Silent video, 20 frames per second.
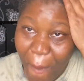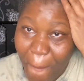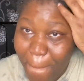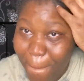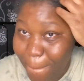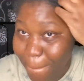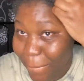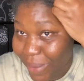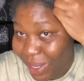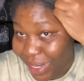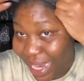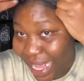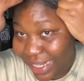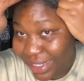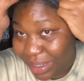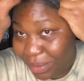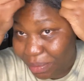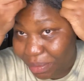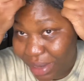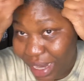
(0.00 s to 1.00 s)
But as
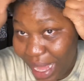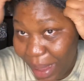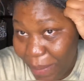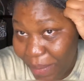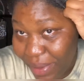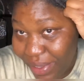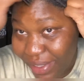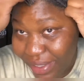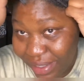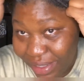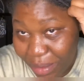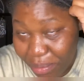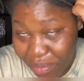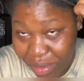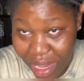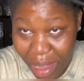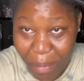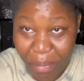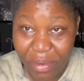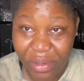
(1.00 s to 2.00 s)
a black
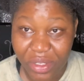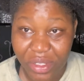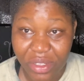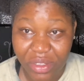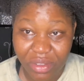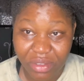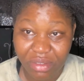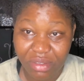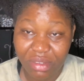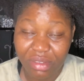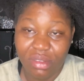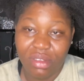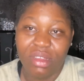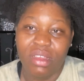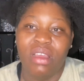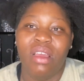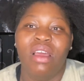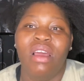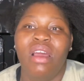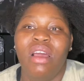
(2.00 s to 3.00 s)
person,
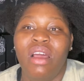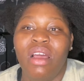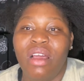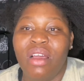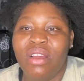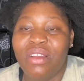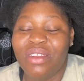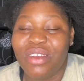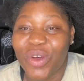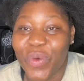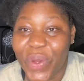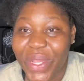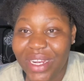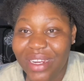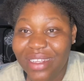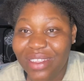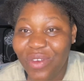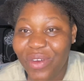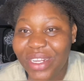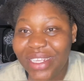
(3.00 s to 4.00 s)
well,
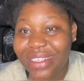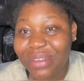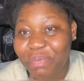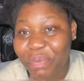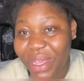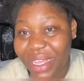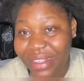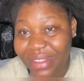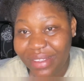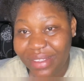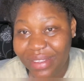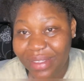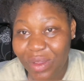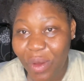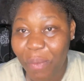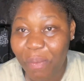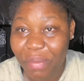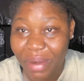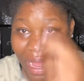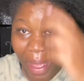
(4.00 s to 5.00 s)
it all depends.
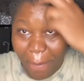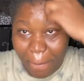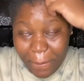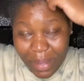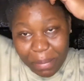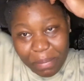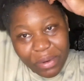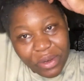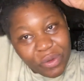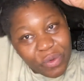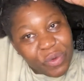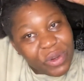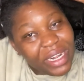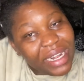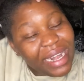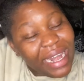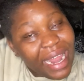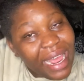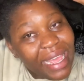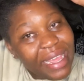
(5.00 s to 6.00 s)
Some black people would
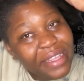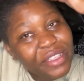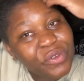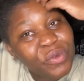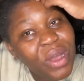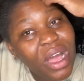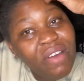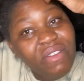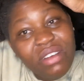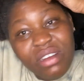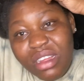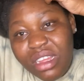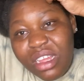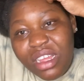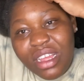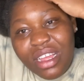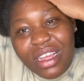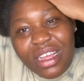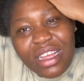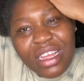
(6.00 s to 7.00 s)
like to have a
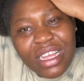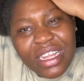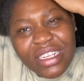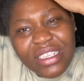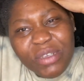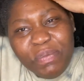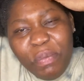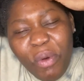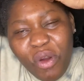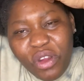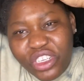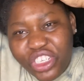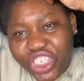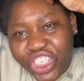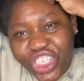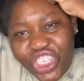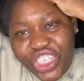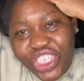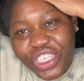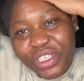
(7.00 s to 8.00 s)
little
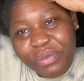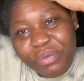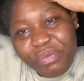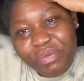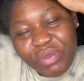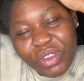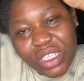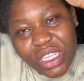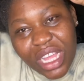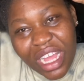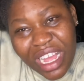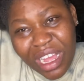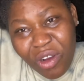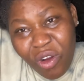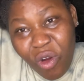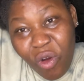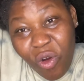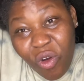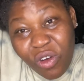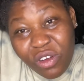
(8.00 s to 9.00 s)
punch
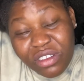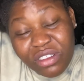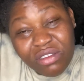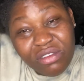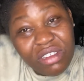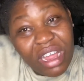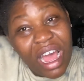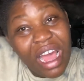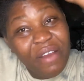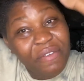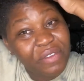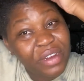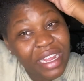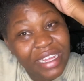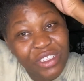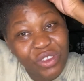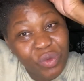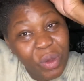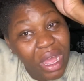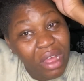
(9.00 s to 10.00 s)
or like
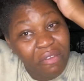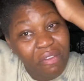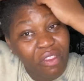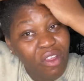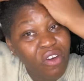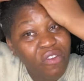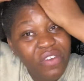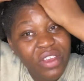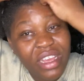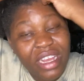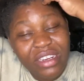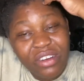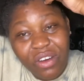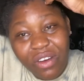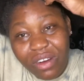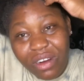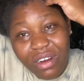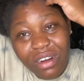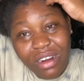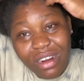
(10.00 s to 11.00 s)
to have nothing at
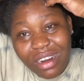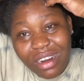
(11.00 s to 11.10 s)
all.